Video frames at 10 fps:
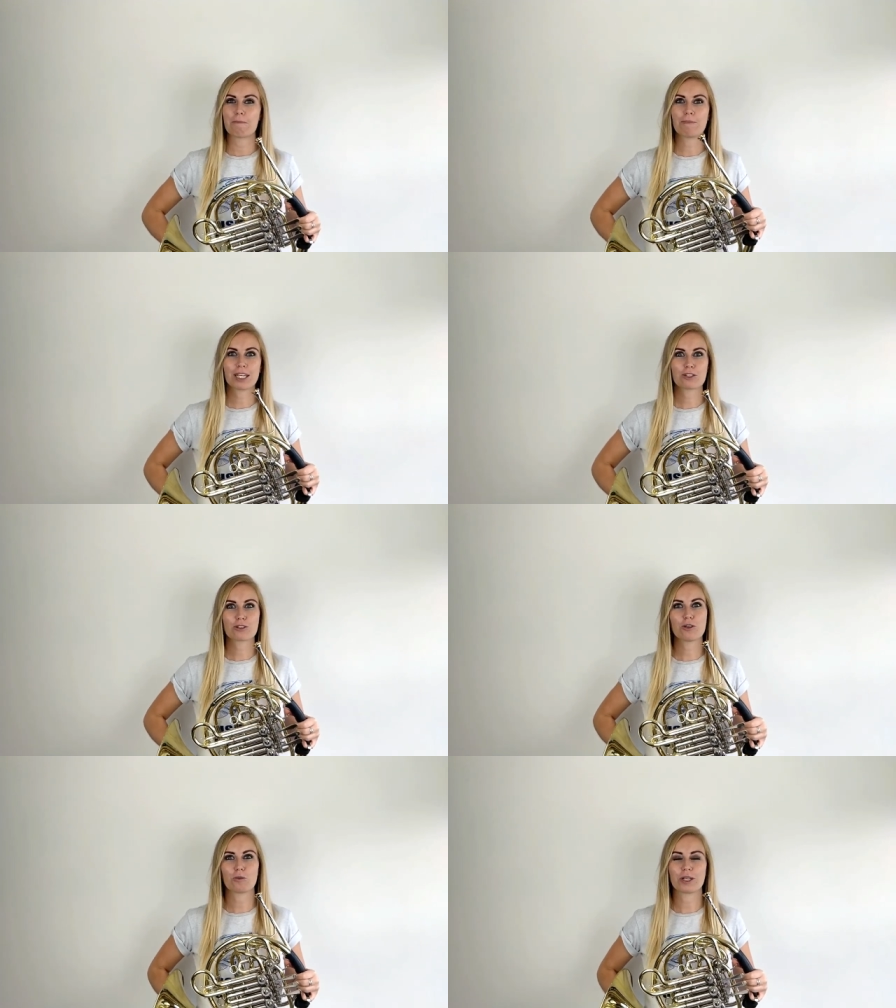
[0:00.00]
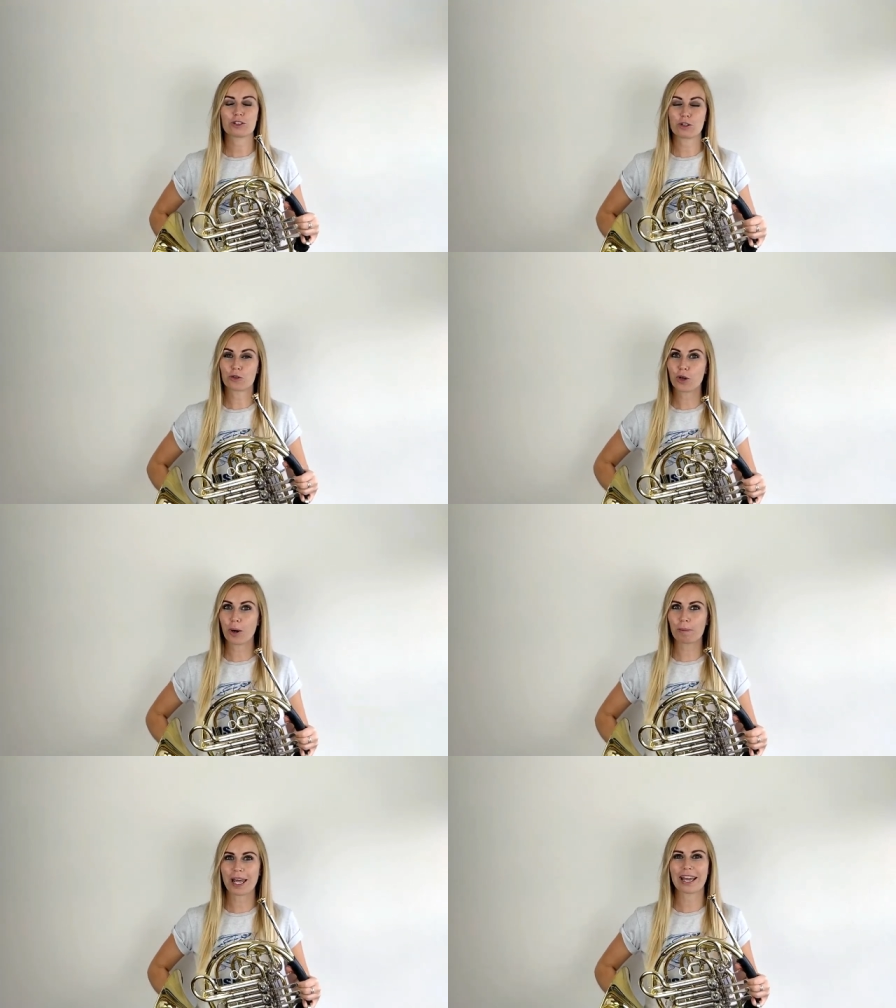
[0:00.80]
Make sure once you're
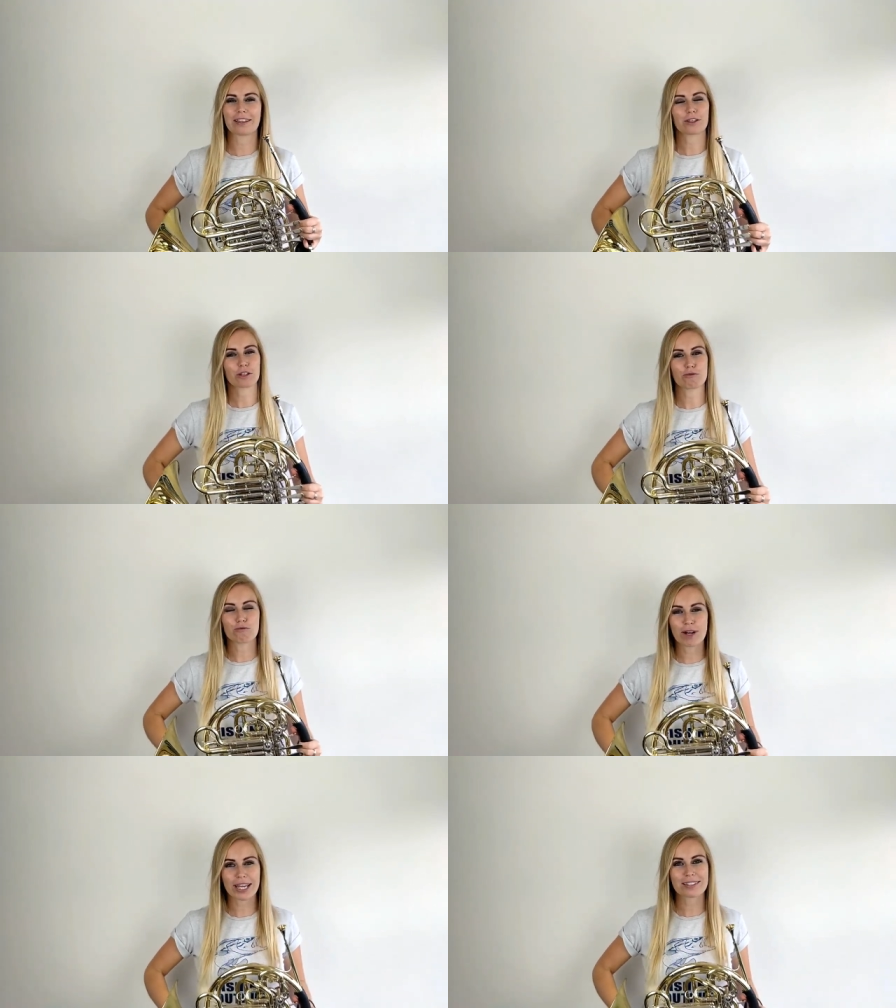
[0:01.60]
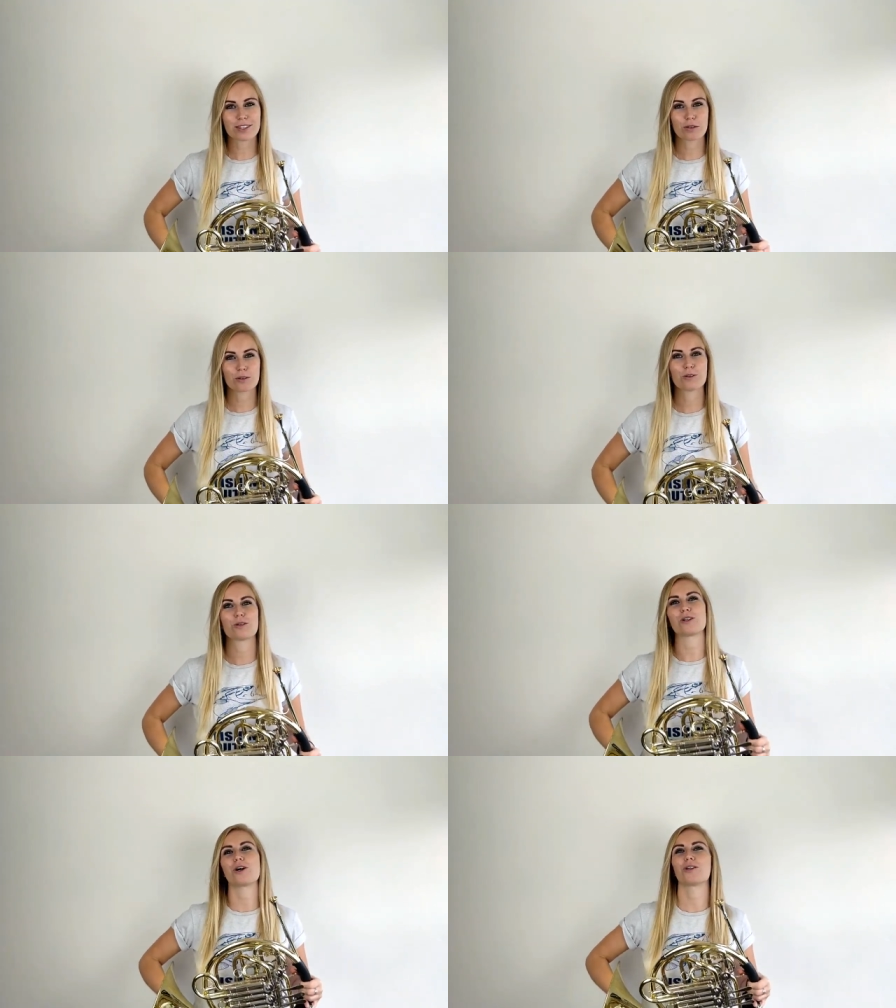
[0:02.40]
not playing that you rest the
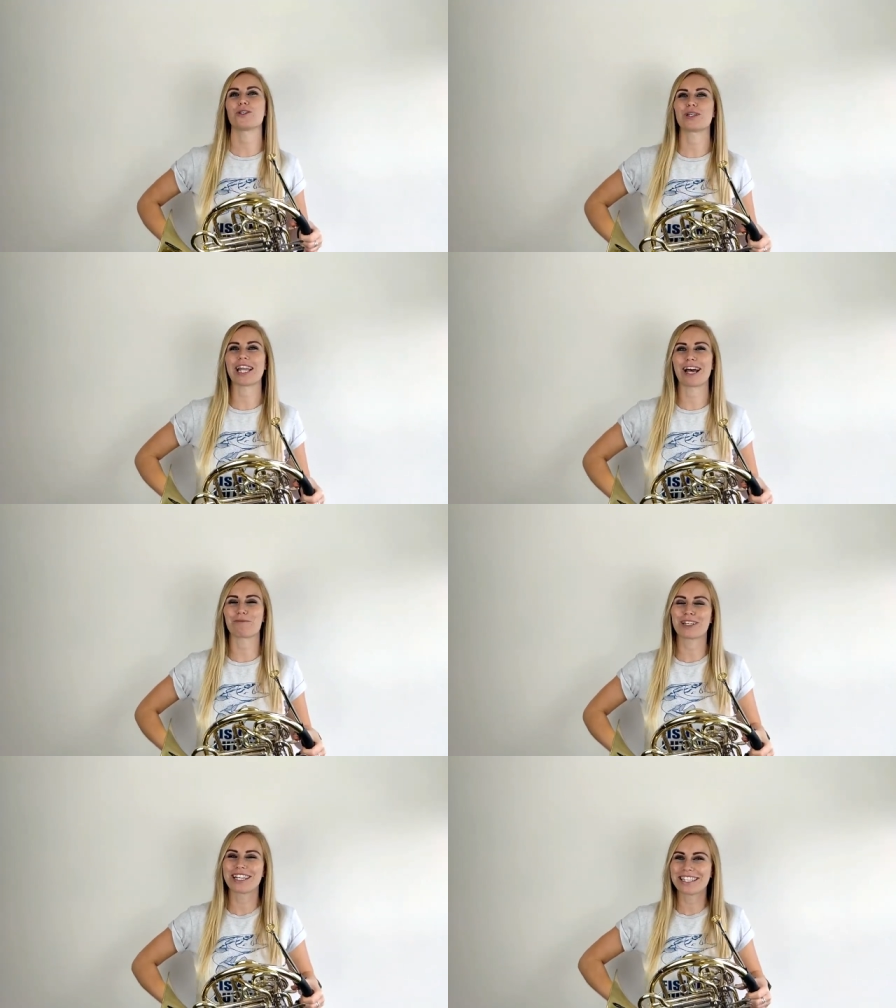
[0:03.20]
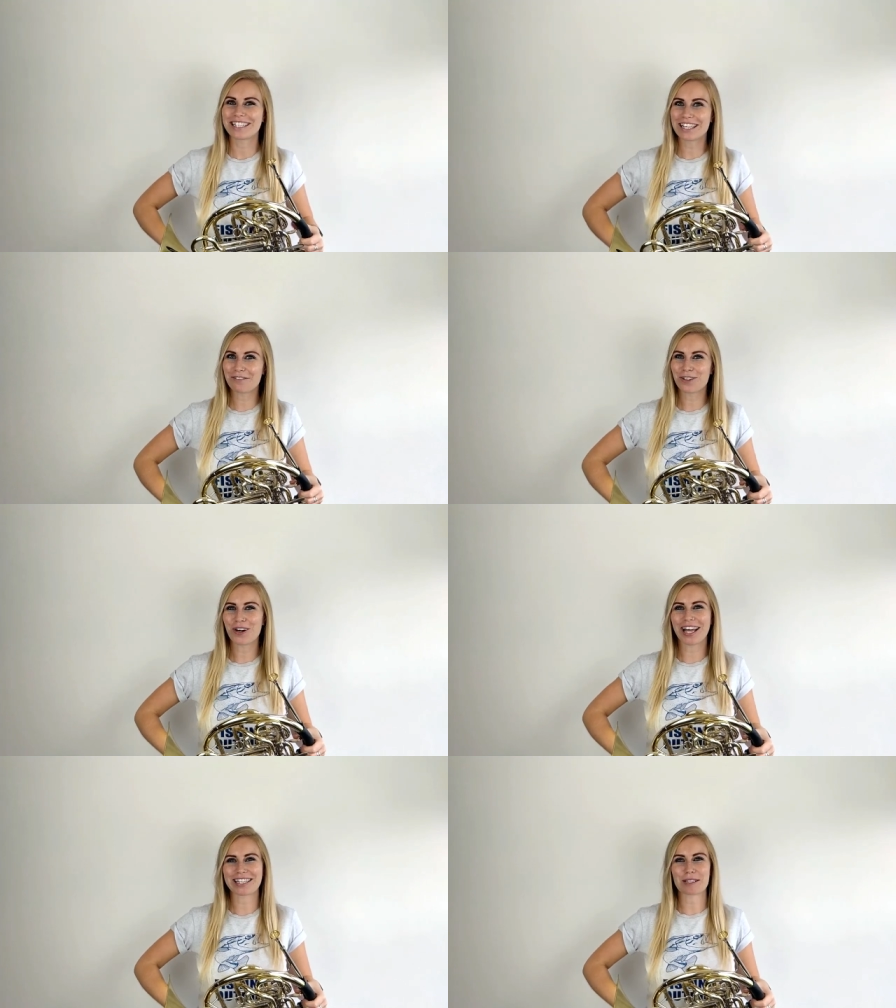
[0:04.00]
horn on your lap to give your
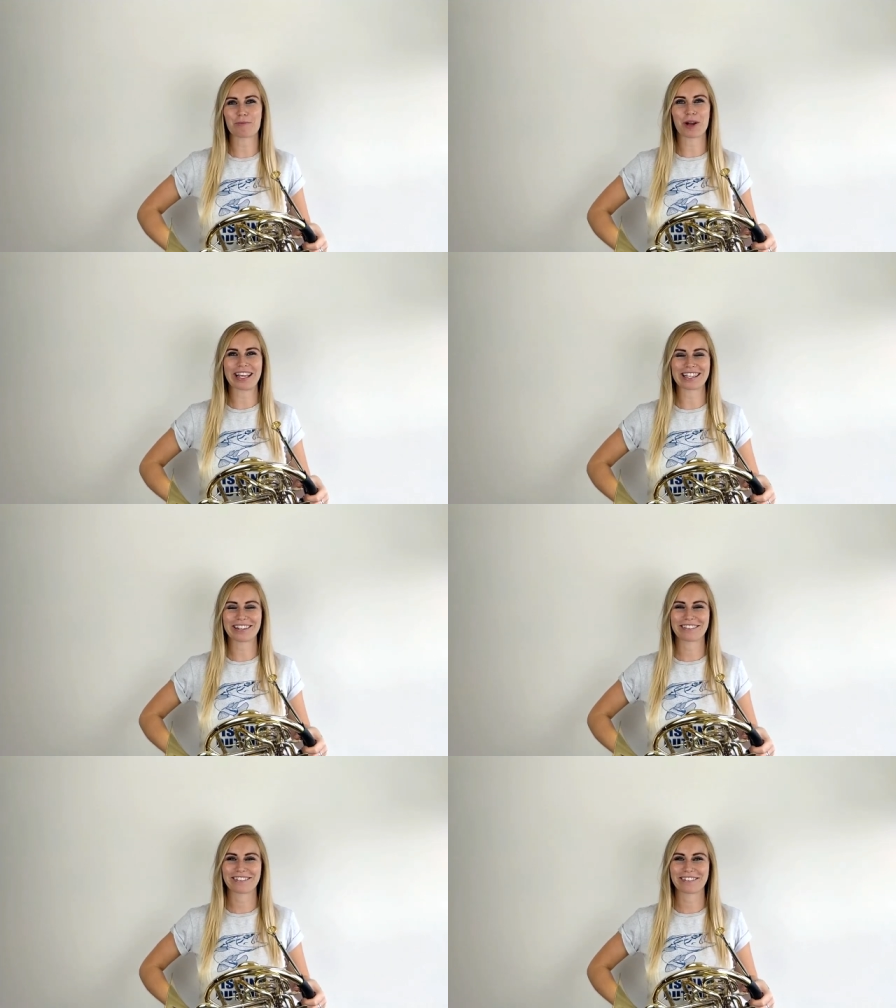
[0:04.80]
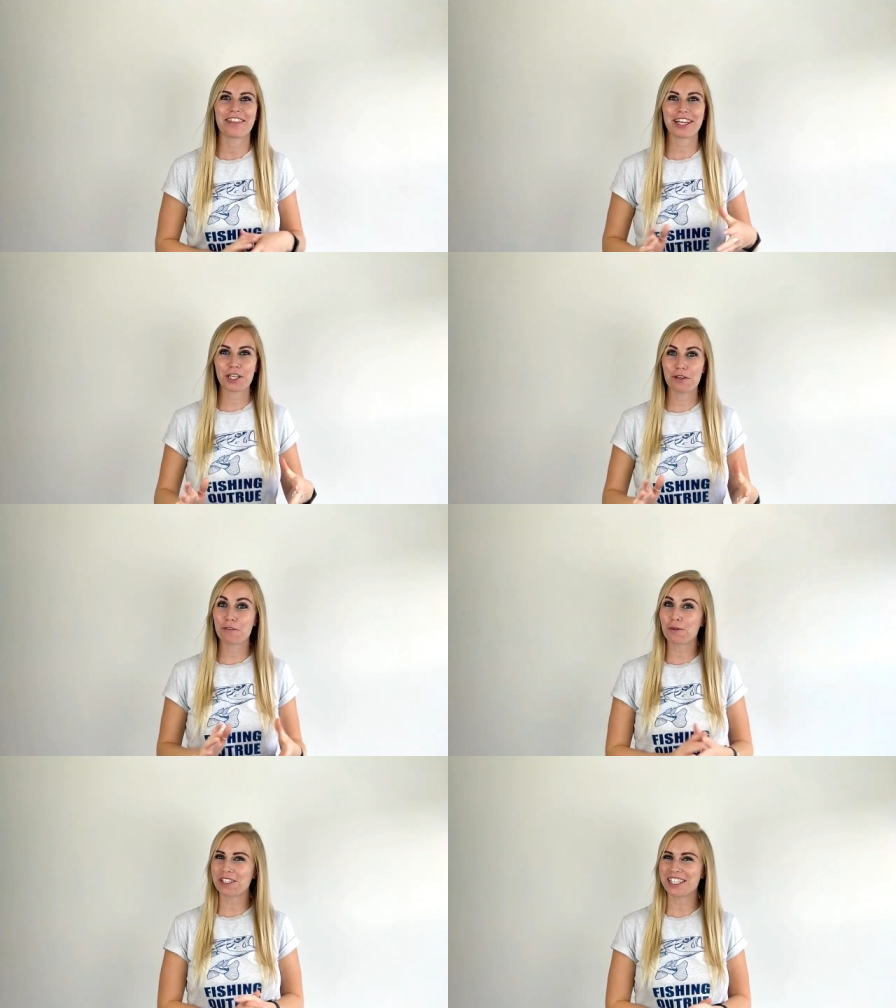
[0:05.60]
hands a break. Thank you
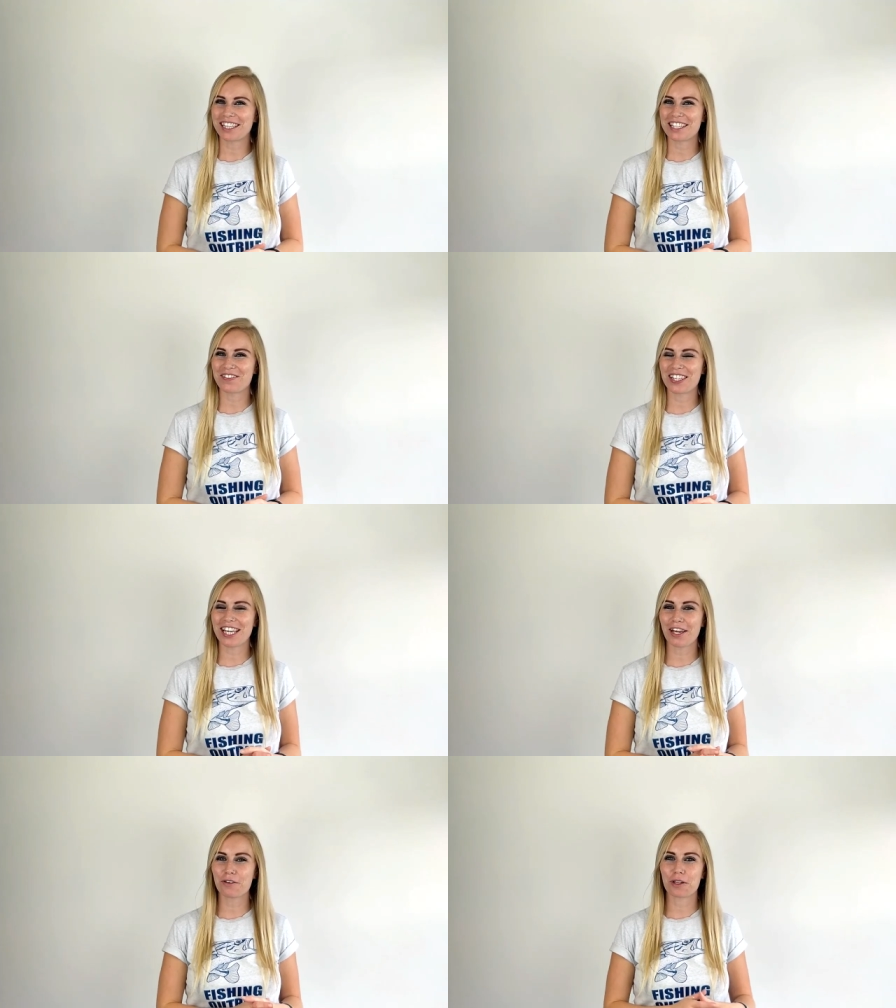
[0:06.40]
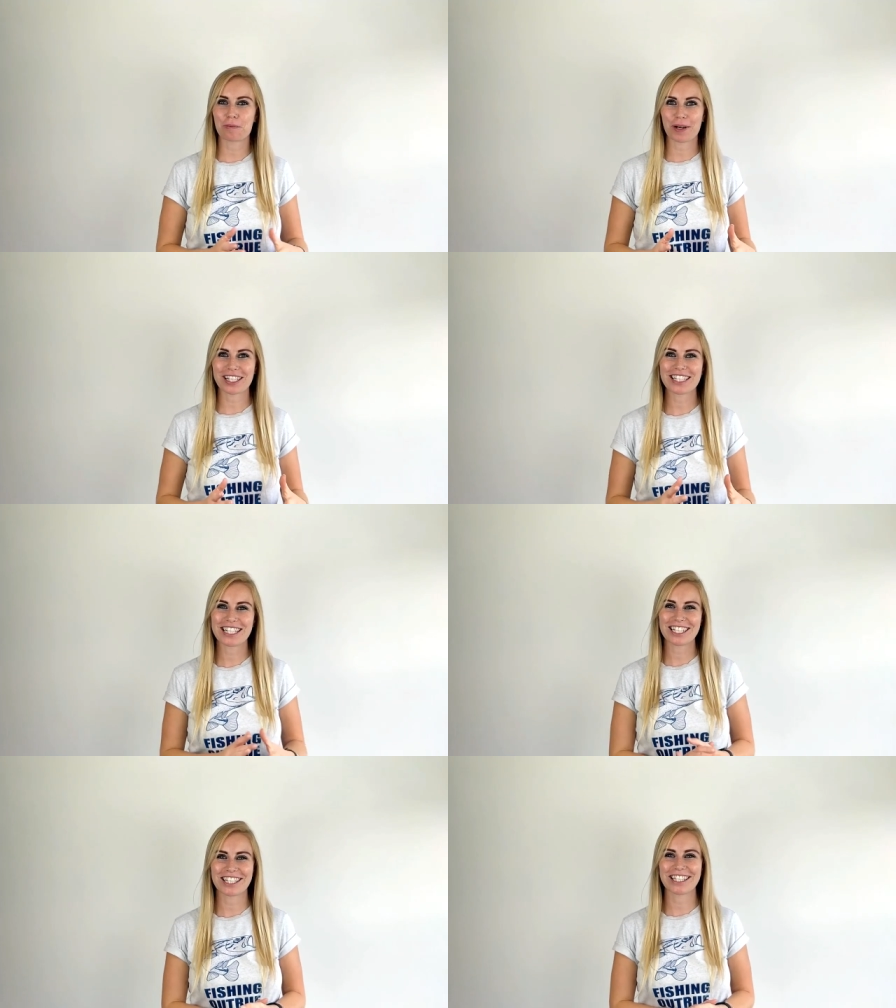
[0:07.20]
for watching this video on the Brass
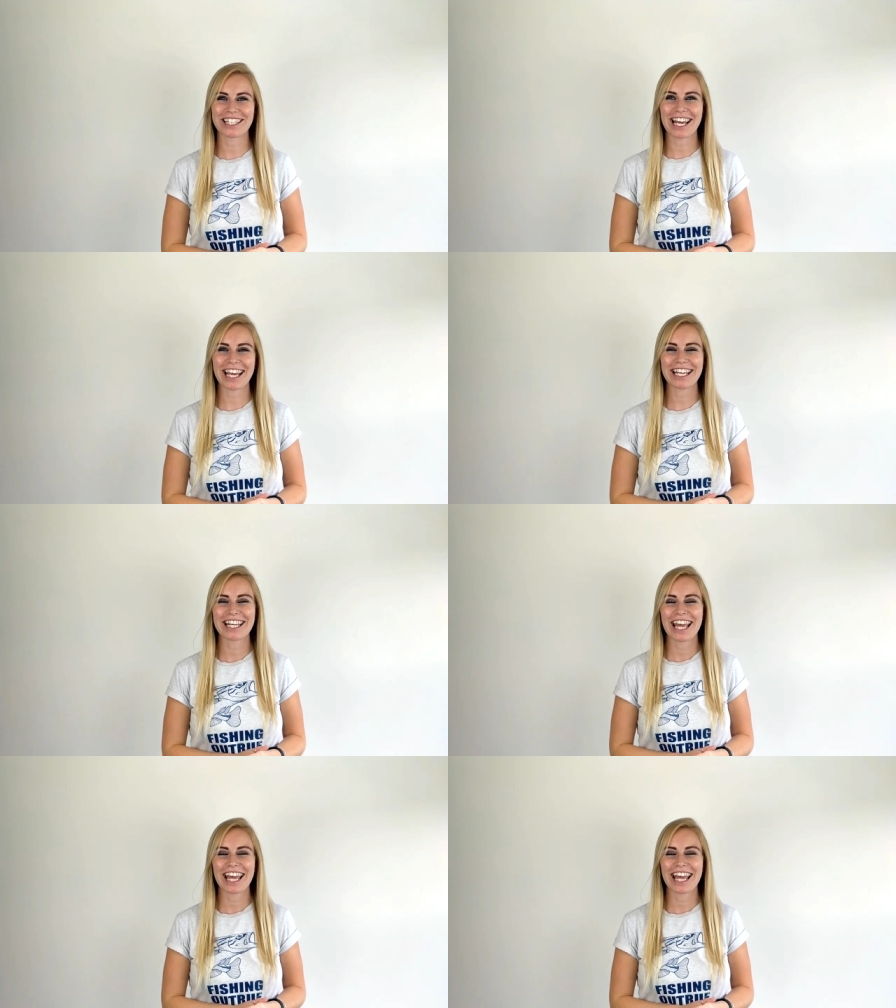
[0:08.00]
Teacher today.